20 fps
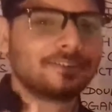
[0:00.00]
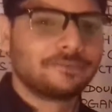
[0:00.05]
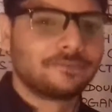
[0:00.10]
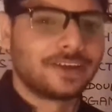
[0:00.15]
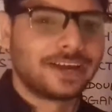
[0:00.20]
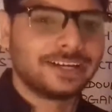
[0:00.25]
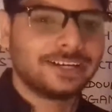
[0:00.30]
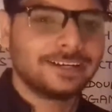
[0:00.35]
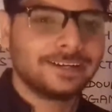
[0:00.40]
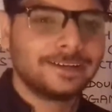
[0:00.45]

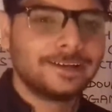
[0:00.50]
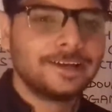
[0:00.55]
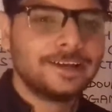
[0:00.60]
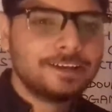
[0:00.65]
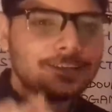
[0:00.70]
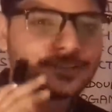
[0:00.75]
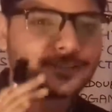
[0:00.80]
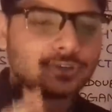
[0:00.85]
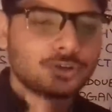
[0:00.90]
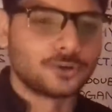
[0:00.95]
Fine.
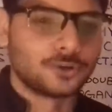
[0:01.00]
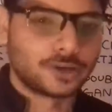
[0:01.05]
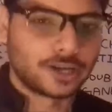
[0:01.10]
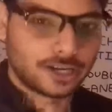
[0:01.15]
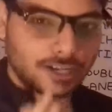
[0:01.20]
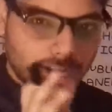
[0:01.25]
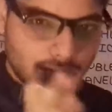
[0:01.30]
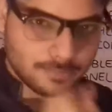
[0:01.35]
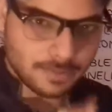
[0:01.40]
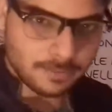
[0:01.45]

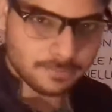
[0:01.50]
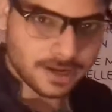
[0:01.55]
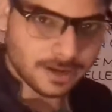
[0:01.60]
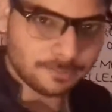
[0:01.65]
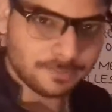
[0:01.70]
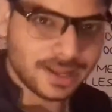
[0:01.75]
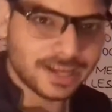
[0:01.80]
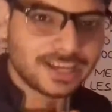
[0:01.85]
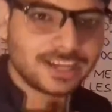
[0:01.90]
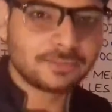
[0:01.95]
So inner
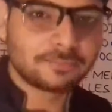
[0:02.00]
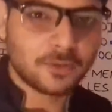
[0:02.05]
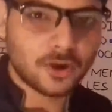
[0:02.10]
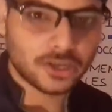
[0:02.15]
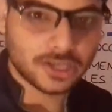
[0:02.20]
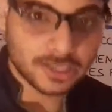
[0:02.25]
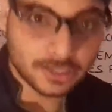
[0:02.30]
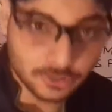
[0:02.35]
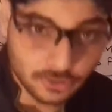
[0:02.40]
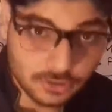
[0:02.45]
membrane playing
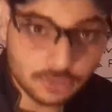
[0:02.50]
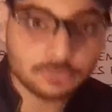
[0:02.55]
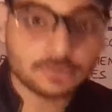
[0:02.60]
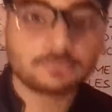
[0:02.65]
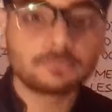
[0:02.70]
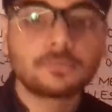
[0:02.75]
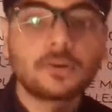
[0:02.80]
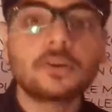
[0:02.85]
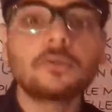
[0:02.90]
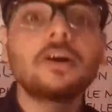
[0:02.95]
important
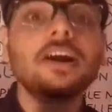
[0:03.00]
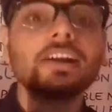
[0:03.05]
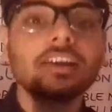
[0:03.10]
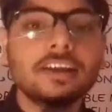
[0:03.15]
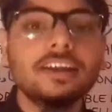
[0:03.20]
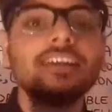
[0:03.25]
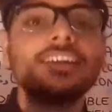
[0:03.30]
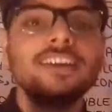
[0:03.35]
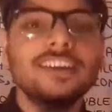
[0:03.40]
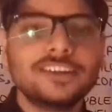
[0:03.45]
role for
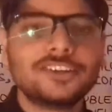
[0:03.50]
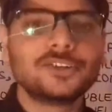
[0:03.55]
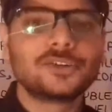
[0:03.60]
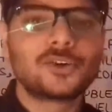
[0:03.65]
what?